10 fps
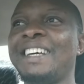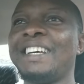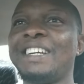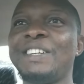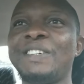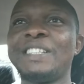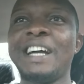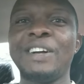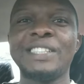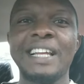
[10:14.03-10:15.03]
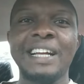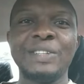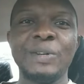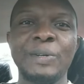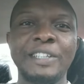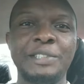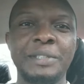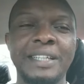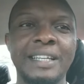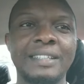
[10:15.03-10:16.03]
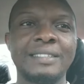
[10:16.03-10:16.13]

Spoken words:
that your salary no go reach you again.